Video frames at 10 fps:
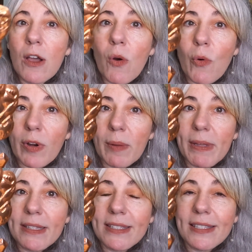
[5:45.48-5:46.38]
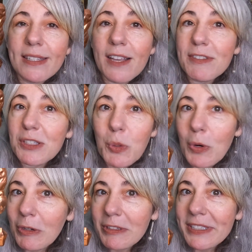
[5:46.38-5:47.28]
ornaments of
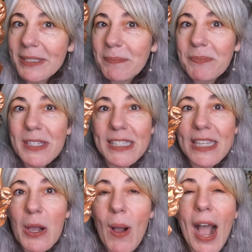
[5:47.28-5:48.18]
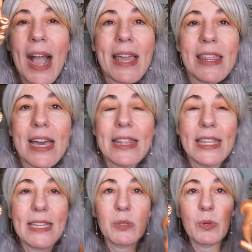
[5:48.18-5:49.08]
squirrels. So I thought
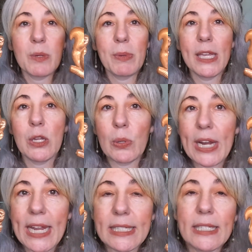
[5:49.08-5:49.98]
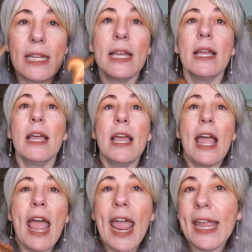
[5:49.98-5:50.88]
these would be great
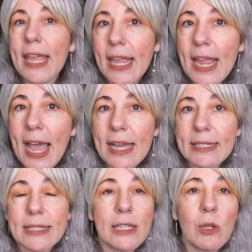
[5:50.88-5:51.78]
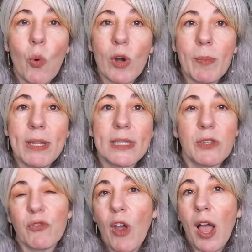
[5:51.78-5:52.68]
hanging as little
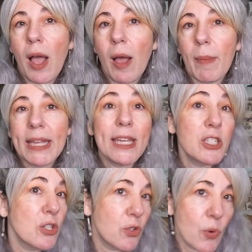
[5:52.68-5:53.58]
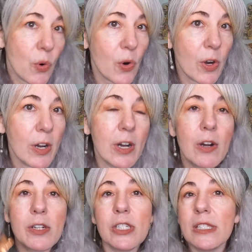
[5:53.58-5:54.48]
ornaments from a kitchen drawer
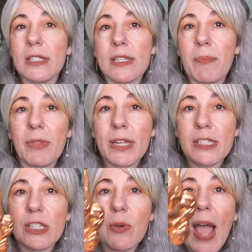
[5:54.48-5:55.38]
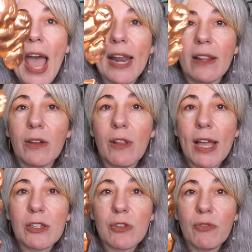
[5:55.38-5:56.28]
or just something to add a little
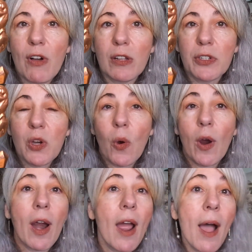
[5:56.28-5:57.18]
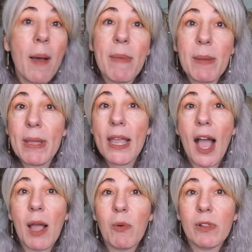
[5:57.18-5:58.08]
extra fall decor. Maybe
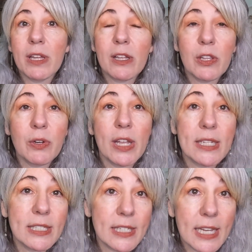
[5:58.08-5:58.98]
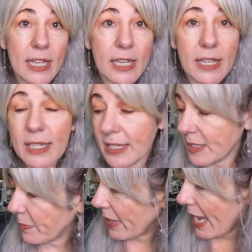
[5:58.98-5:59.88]
I will include it in the
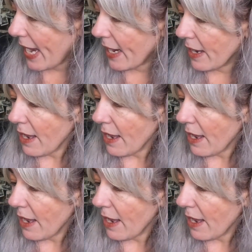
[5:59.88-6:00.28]
display